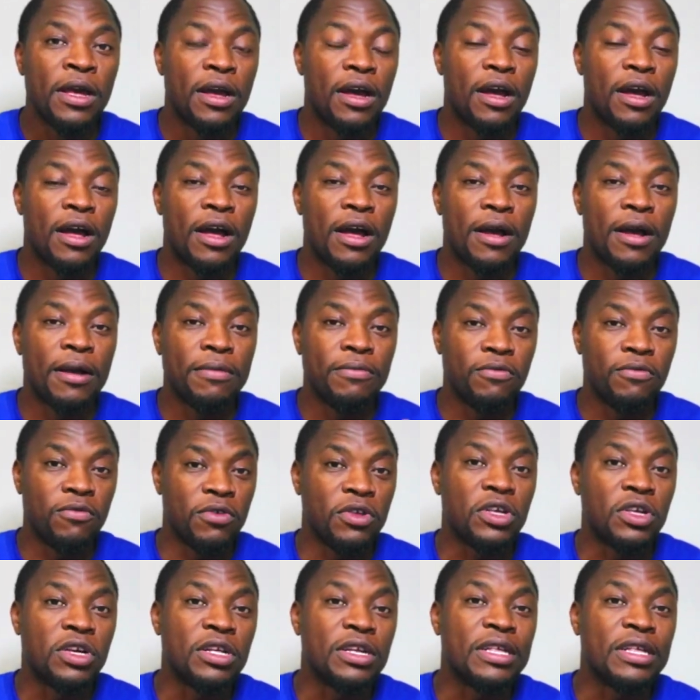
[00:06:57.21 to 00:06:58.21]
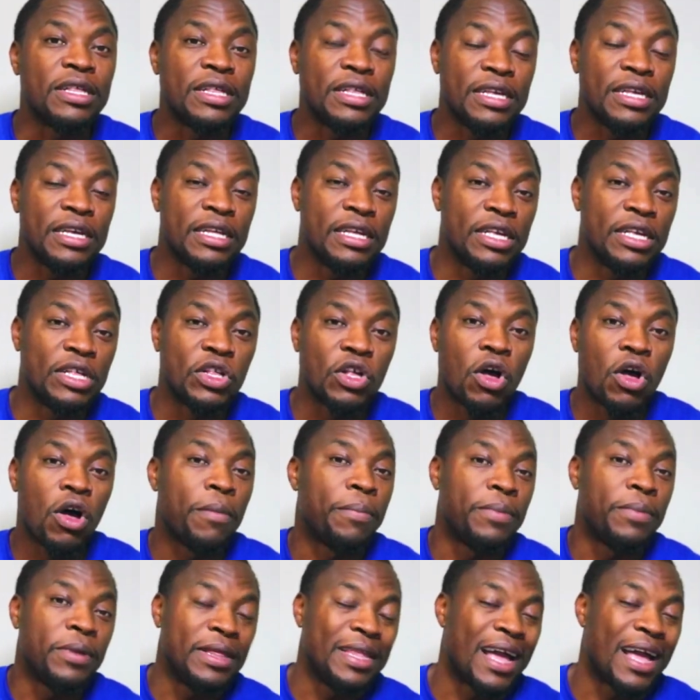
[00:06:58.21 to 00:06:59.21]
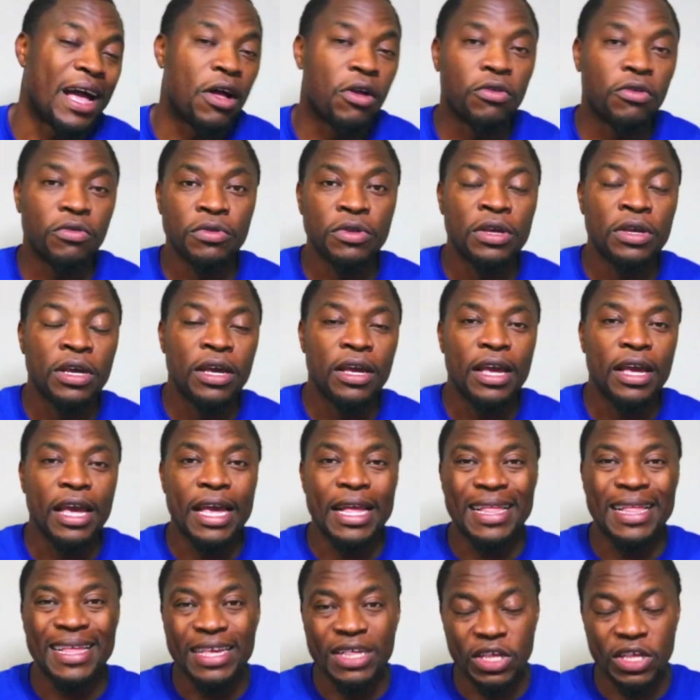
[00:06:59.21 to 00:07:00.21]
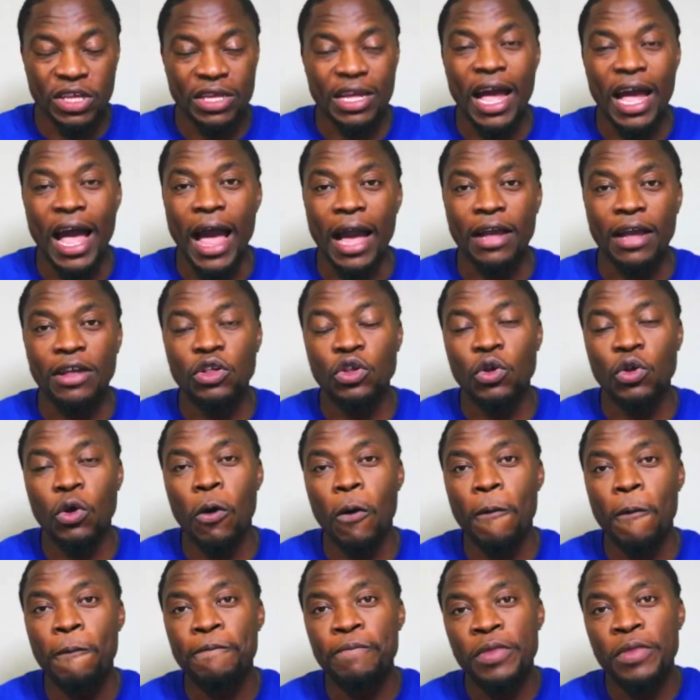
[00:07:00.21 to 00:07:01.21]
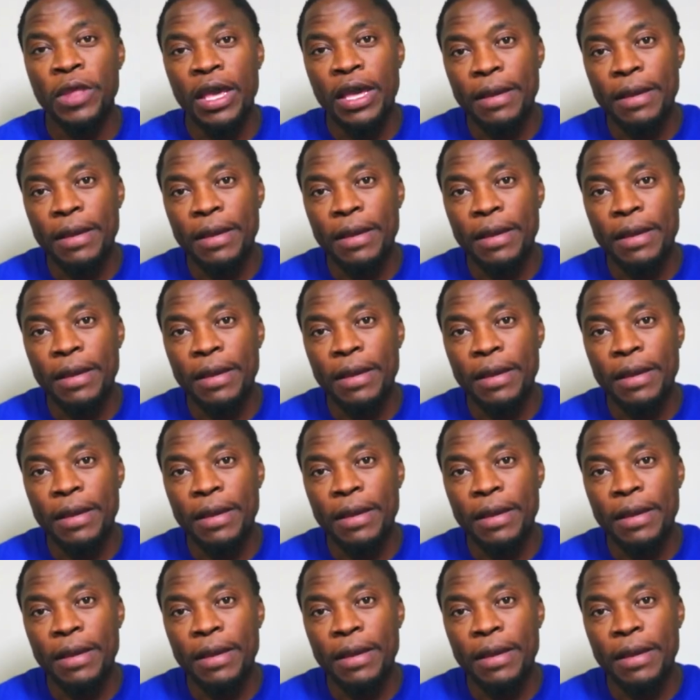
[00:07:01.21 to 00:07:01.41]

we're going to see this up and down in the stock. So